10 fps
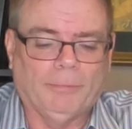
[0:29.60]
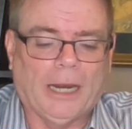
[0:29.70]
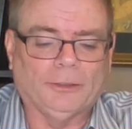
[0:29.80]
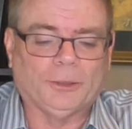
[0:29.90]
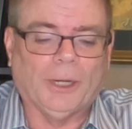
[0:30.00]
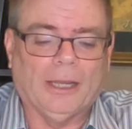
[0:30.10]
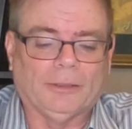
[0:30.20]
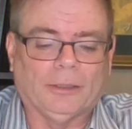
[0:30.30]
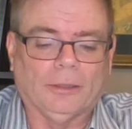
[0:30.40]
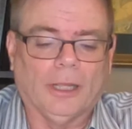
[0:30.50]
buyers are
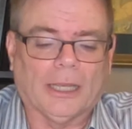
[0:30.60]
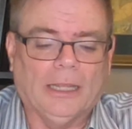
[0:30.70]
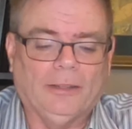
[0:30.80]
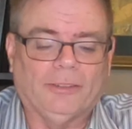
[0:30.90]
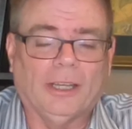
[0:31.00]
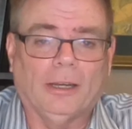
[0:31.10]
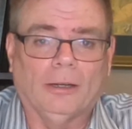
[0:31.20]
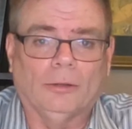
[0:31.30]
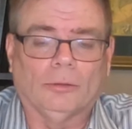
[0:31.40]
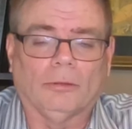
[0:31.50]
out there looking.
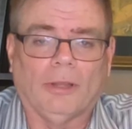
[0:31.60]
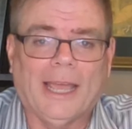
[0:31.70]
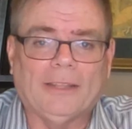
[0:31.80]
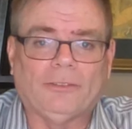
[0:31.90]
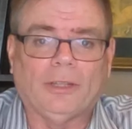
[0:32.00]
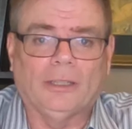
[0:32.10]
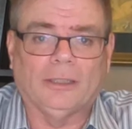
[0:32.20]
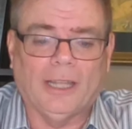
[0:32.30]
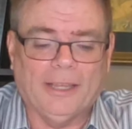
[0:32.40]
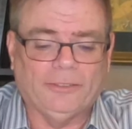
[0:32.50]
So last in
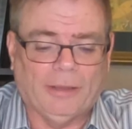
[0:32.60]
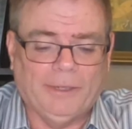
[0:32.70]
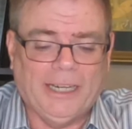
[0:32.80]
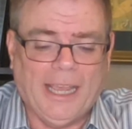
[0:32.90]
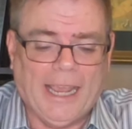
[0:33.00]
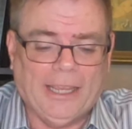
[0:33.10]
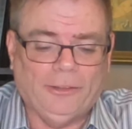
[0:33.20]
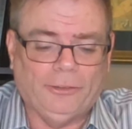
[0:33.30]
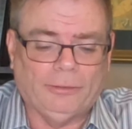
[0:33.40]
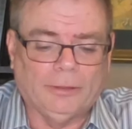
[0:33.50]
the last seven
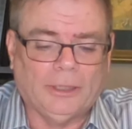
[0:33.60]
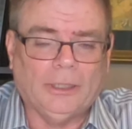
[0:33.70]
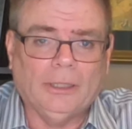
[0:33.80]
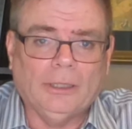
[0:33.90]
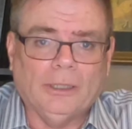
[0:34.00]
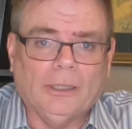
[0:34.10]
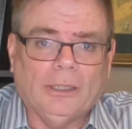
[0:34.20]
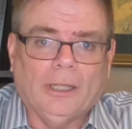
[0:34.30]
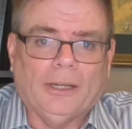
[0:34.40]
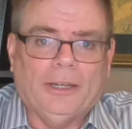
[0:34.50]
days,
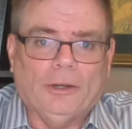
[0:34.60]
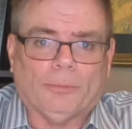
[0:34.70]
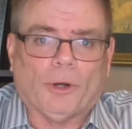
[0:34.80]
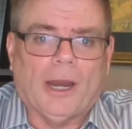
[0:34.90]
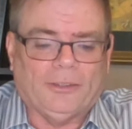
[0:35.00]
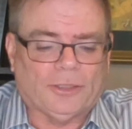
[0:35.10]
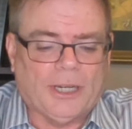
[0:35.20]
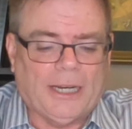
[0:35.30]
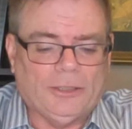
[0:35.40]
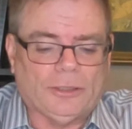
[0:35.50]
newer price
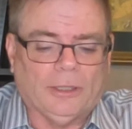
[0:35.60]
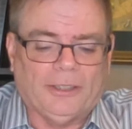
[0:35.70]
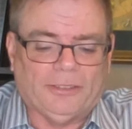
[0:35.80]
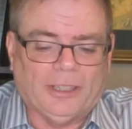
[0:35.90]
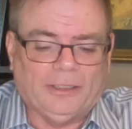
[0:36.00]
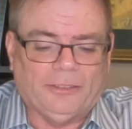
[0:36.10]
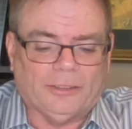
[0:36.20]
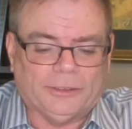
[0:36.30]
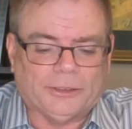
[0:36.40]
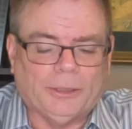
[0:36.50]
change listings.
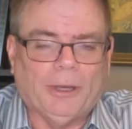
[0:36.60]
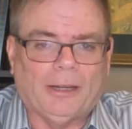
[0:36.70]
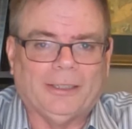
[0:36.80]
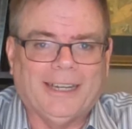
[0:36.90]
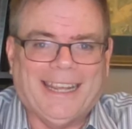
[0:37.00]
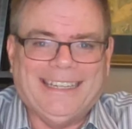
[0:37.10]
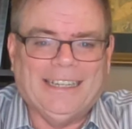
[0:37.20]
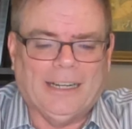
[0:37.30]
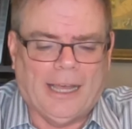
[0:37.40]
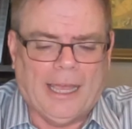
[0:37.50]
There's
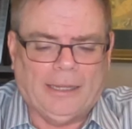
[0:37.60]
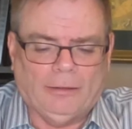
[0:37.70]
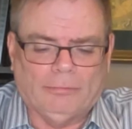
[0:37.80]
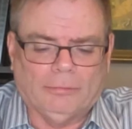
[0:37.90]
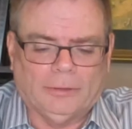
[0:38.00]
289.